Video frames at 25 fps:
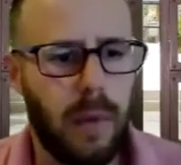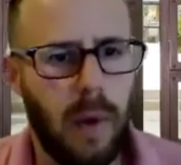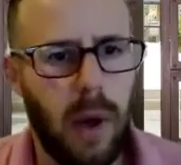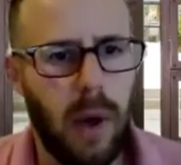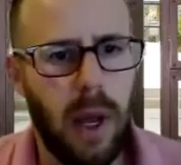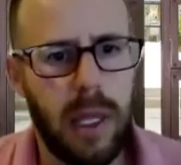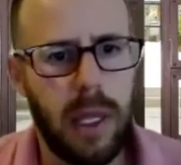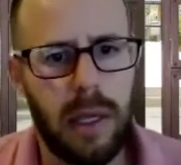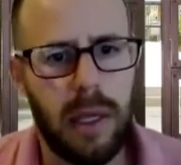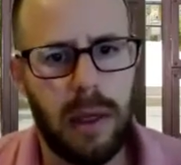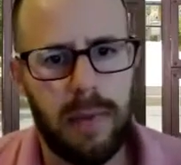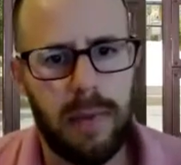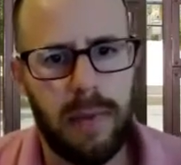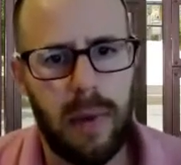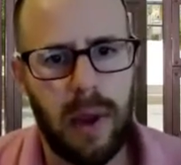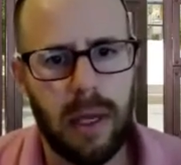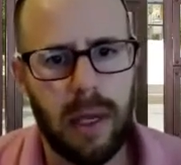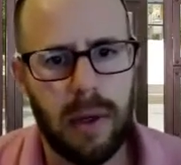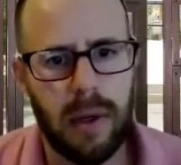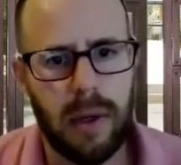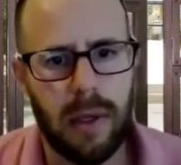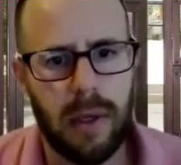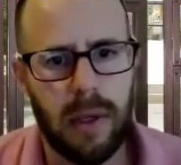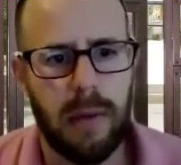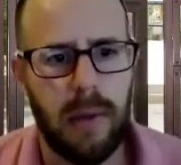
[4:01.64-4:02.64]

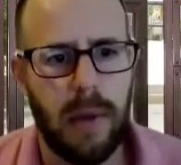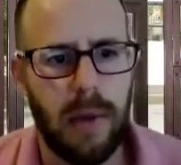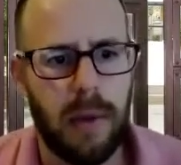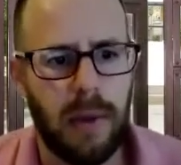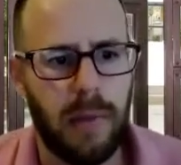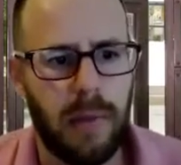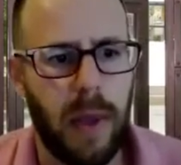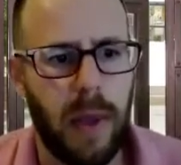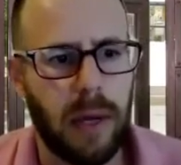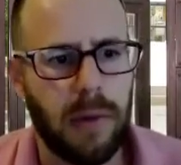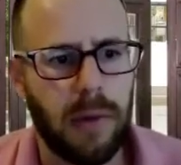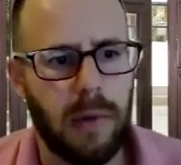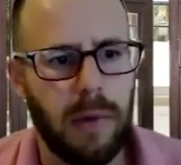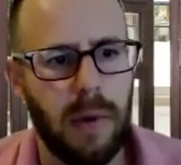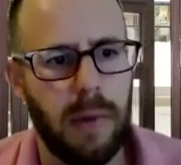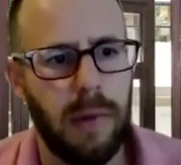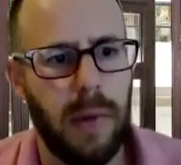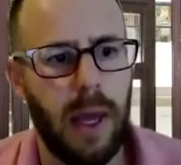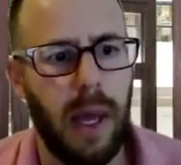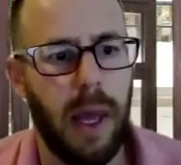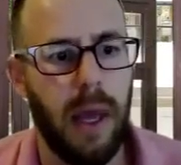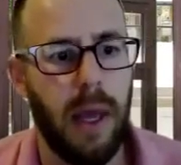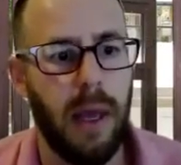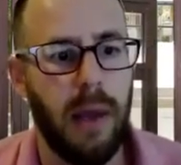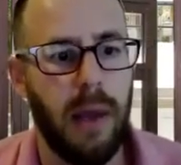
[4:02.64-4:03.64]
spectrum
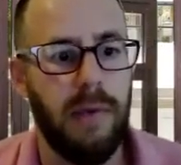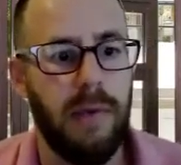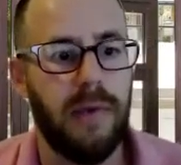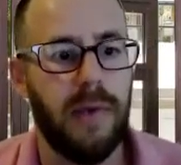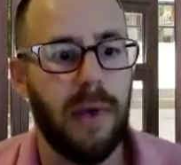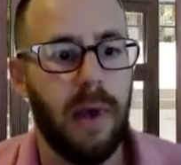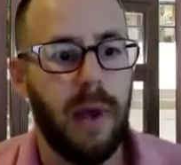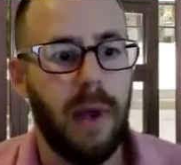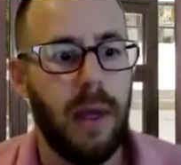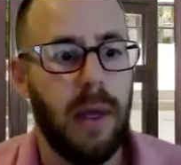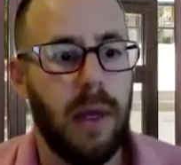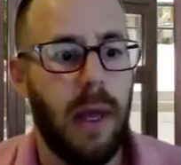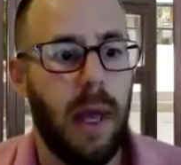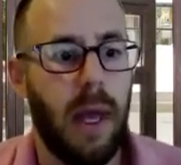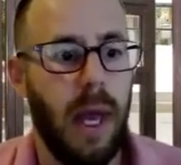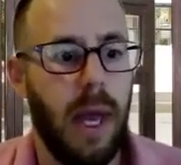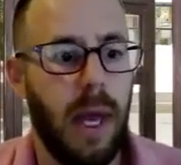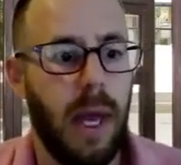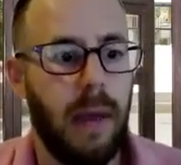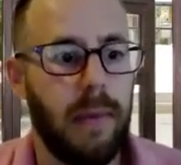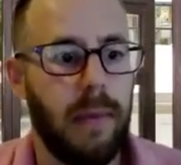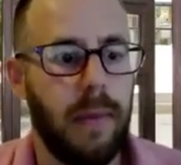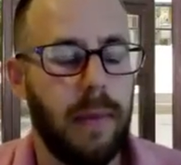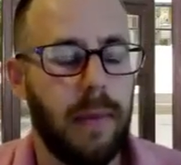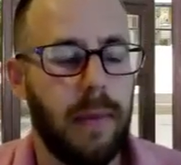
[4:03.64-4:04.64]
of
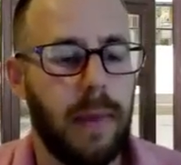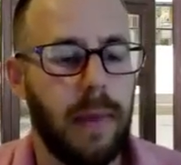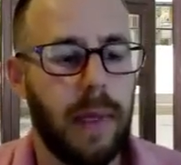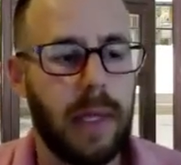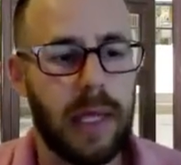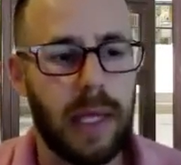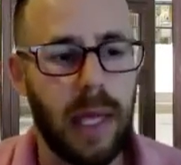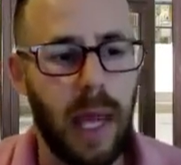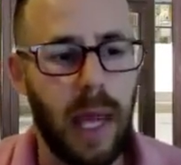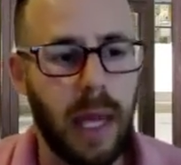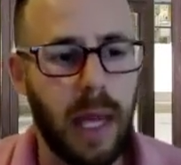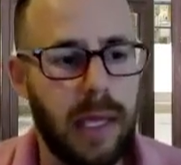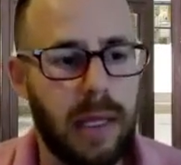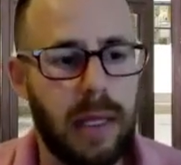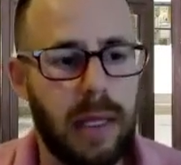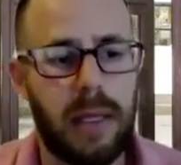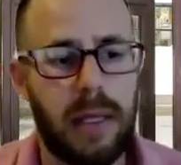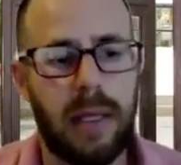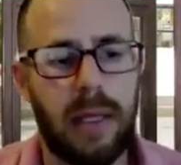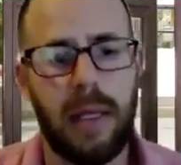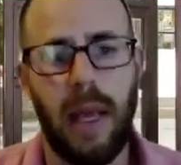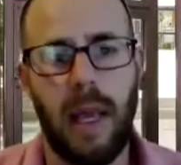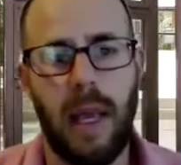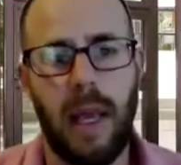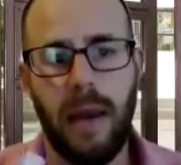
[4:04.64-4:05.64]

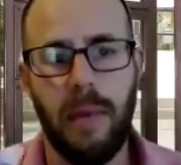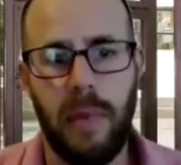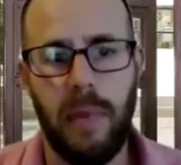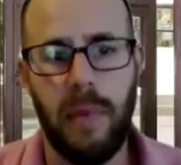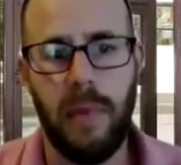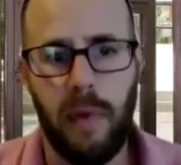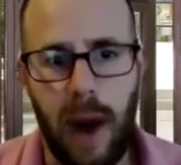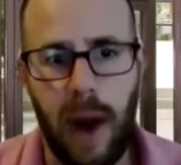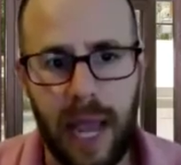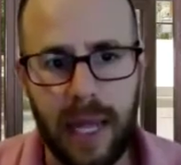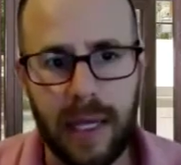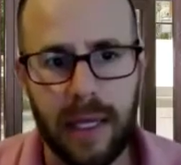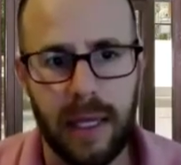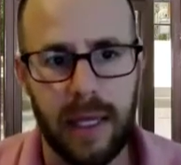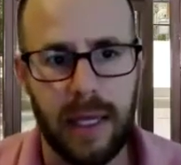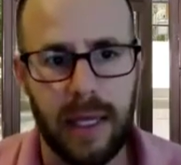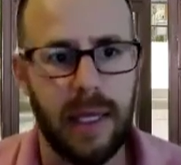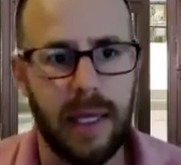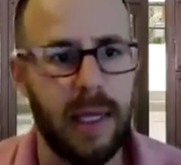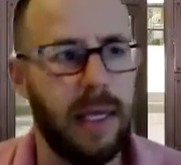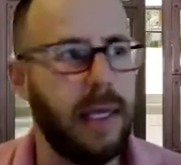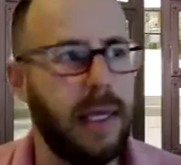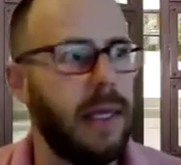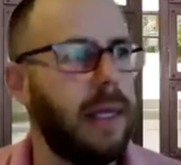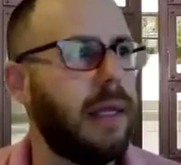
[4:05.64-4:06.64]
sites and
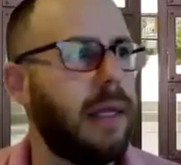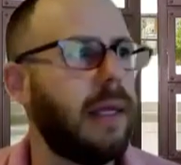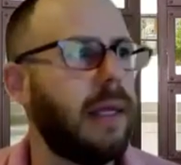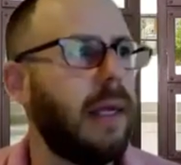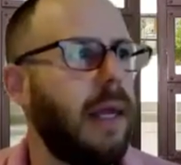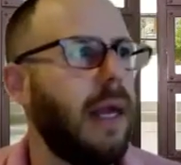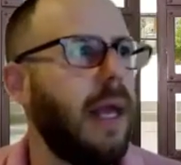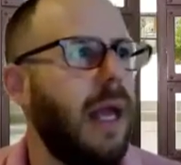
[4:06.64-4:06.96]
practices.